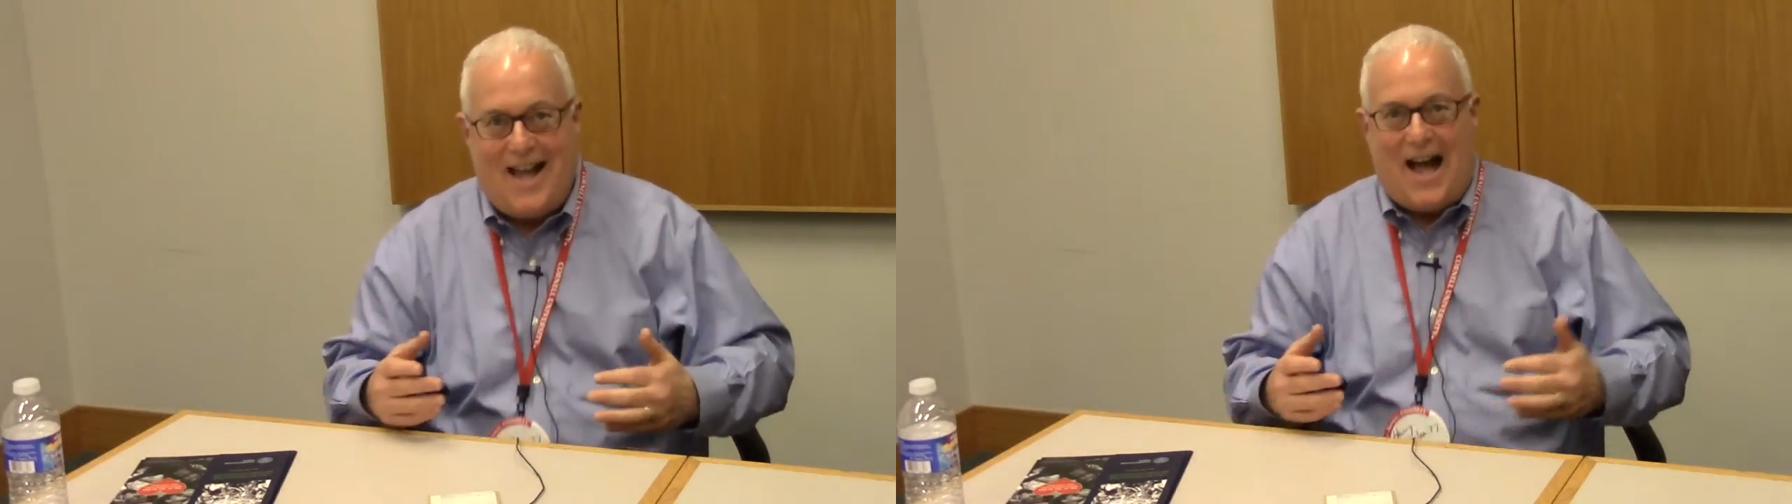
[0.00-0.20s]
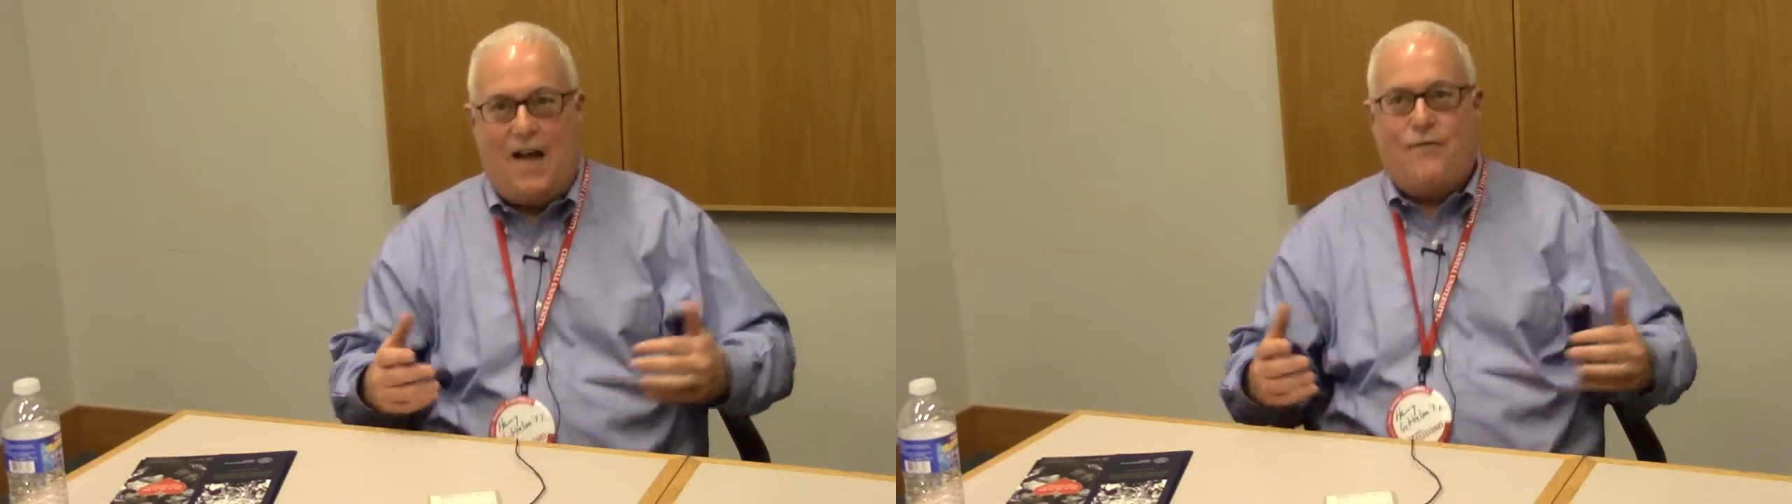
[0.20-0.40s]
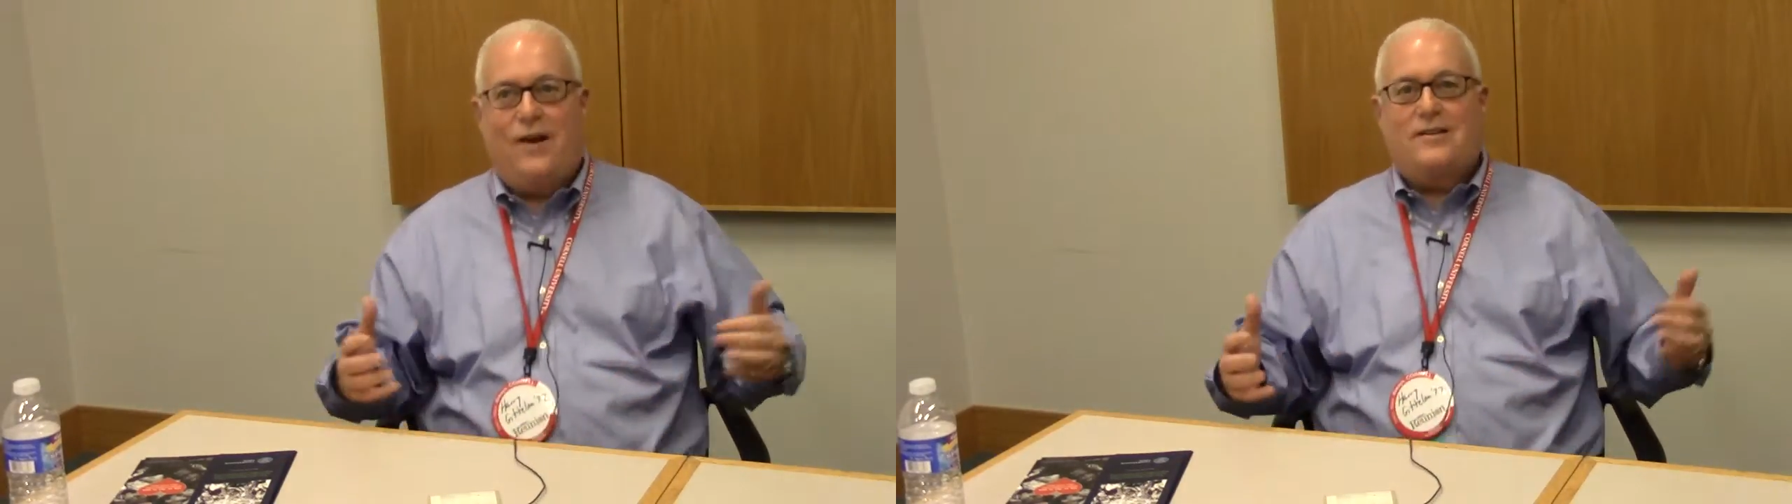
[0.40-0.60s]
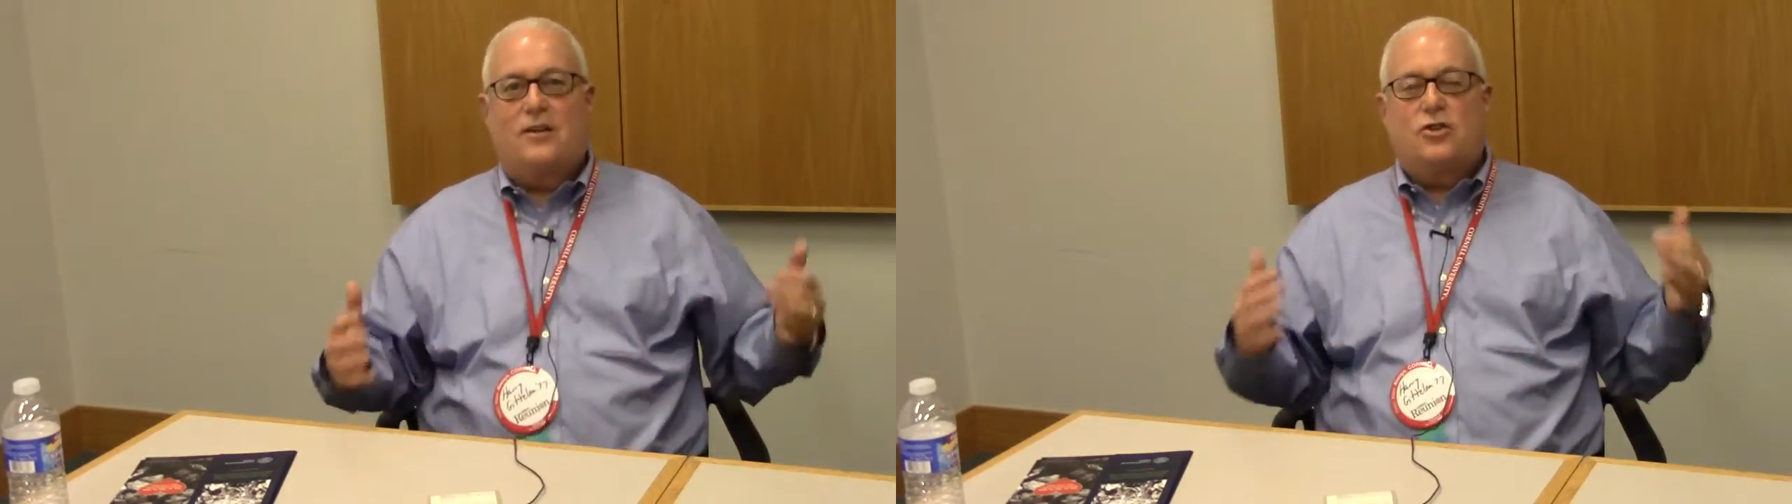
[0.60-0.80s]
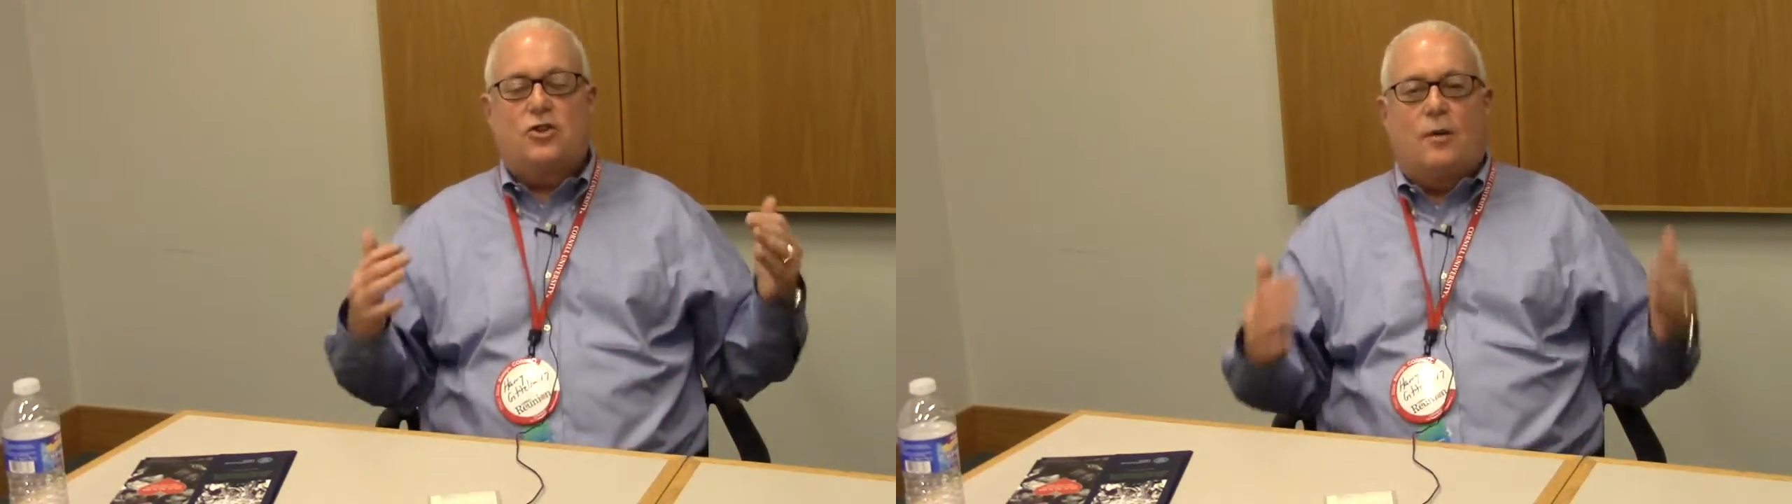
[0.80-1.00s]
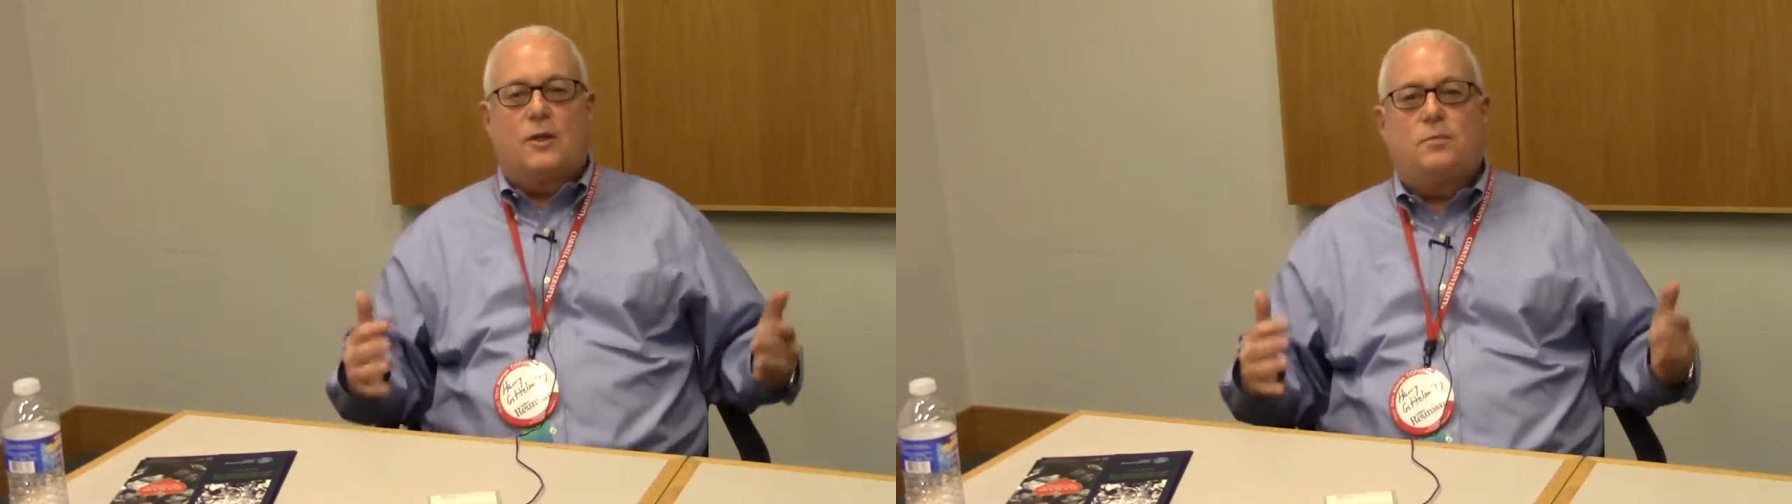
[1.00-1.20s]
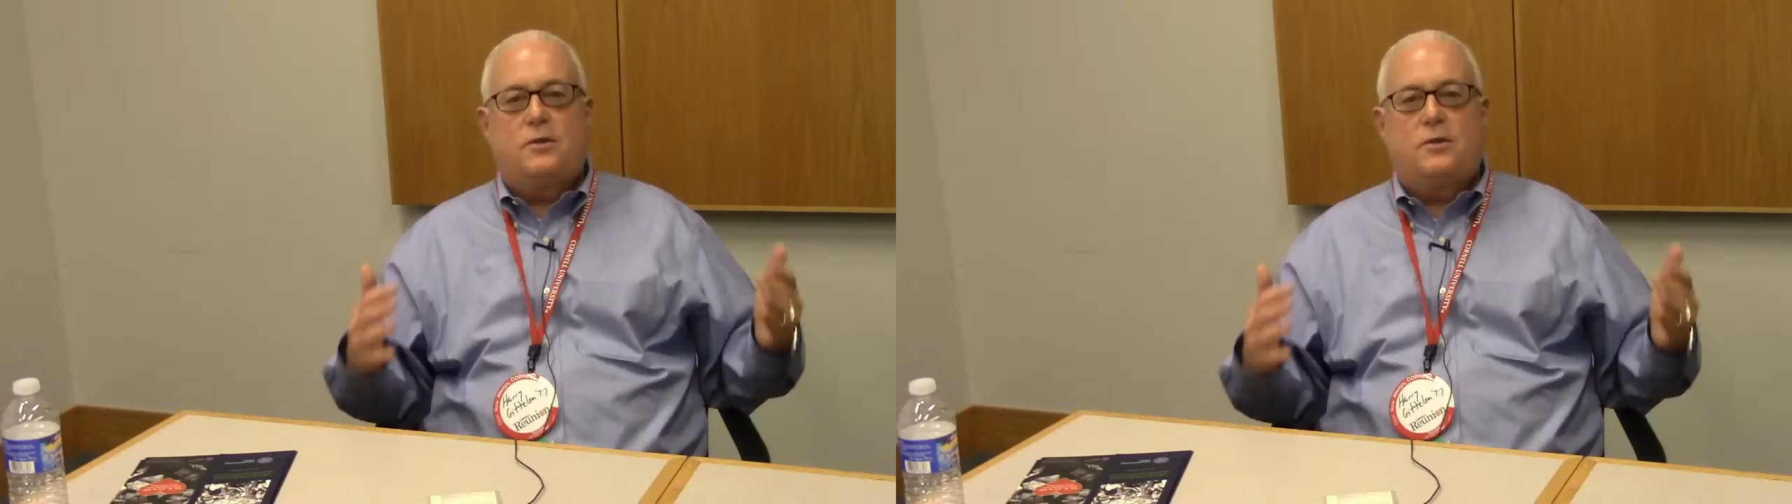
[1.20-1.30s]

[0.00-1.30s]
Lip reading: I felt there's so much